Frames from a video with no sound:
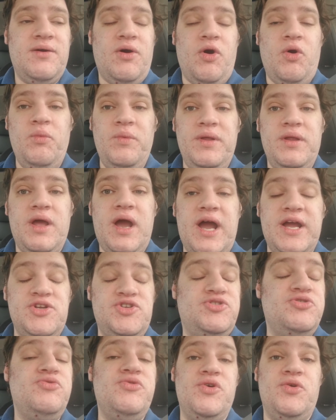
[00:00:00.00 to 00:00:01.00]
I
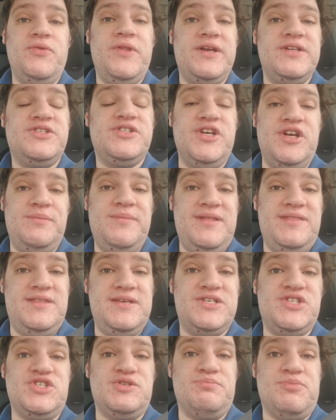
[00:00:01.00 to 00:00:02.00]
do know that it's going to be
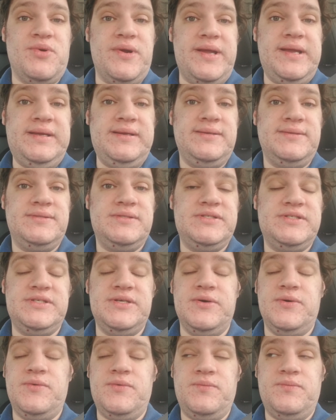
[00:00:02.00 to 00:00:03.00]
this spring.
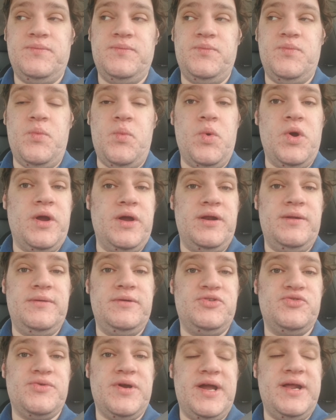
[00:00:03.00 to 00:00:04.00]
So I'm going
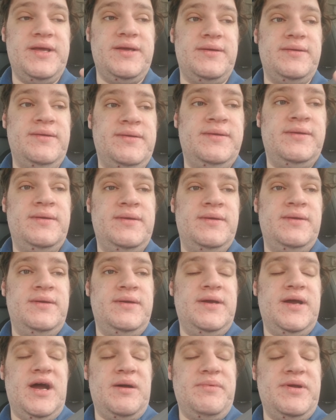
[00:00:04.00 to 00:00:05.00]
to try to
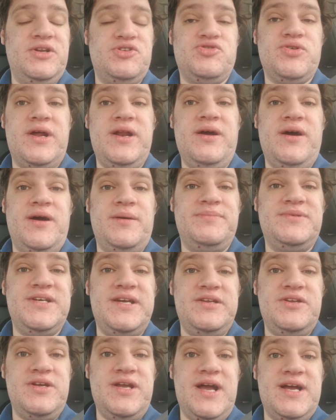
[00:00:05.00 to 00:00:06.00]

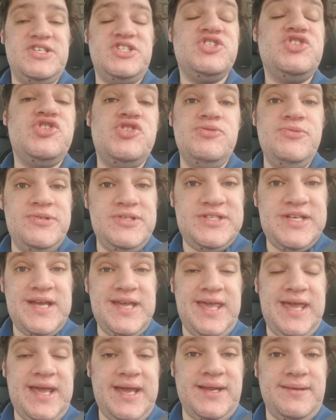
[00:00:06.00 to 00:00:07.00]
update you guys as soon as
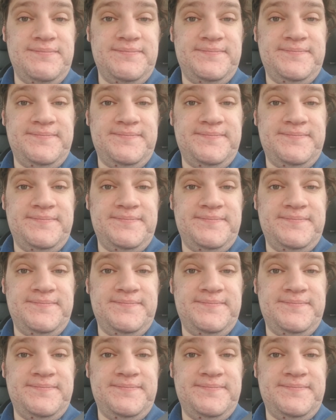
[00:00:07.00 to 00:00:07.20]
I can.